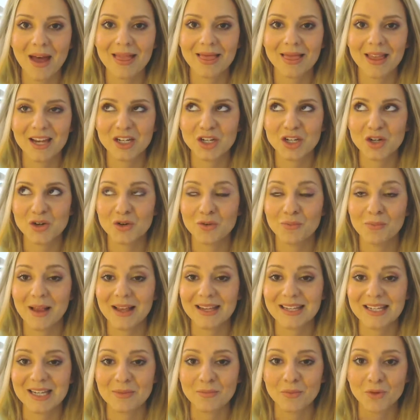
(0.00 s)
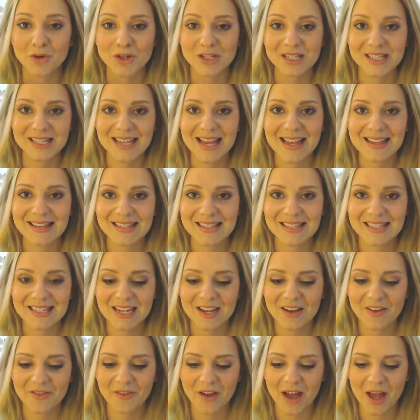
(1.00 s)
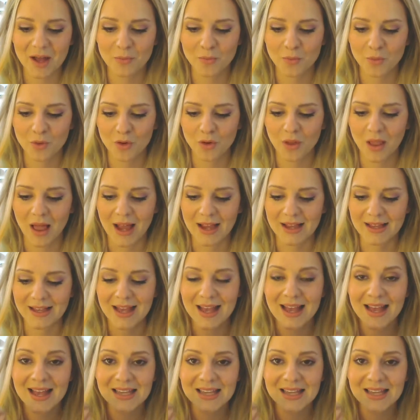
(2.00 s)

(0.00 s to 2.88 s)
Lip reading: and later make them more sensitive and more like